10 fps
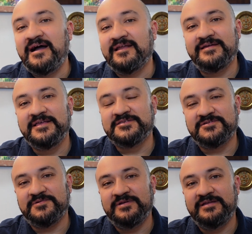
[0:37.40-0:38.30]
of
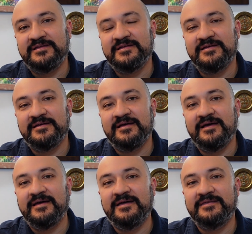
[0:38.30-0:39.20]
history
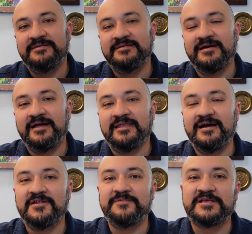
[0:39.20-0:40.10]
and a
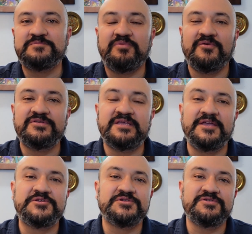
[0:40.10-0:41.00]
lot of
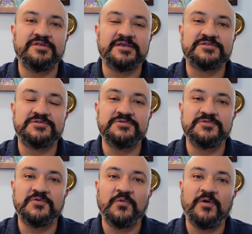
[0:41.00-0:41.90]
exploitation as
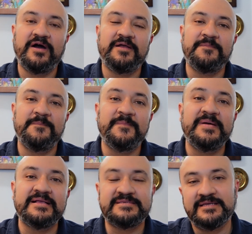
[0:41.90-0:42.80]
to what
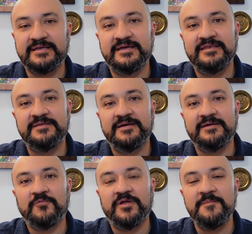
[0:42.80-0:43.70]
Mexican
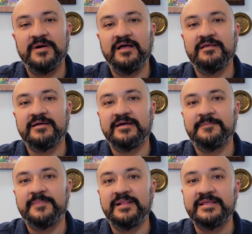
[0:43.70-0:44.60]
and Guatemalan
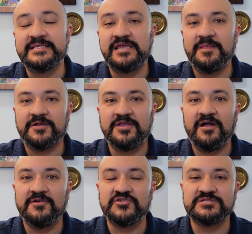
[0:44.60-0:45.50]
and Belizean
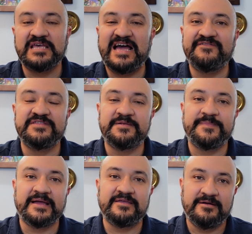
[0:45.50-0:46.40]
archaeologists have in their
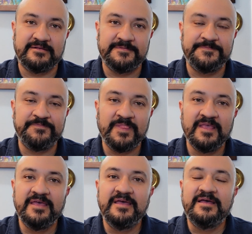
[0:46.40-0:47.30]
backyard.
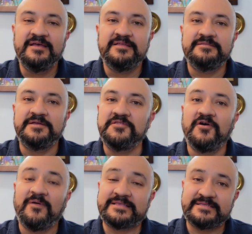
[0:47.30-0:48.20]
They
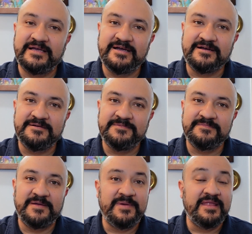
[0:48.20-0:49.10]
know what's there,
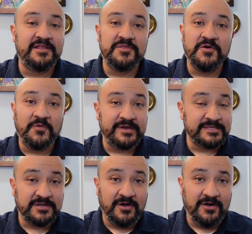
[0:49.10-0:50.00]
they may not know what
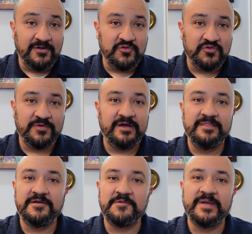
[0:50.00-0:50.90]
it's called,
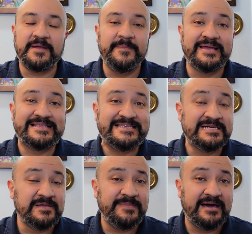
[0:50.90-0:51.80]
and they don't make a big
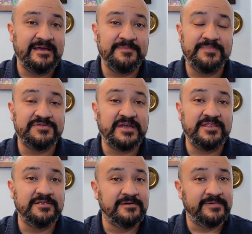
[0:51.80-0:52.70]
deal about it, but they
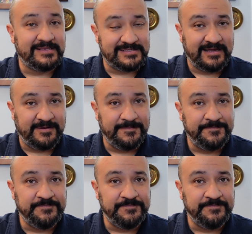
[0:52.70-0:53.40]
know it's there.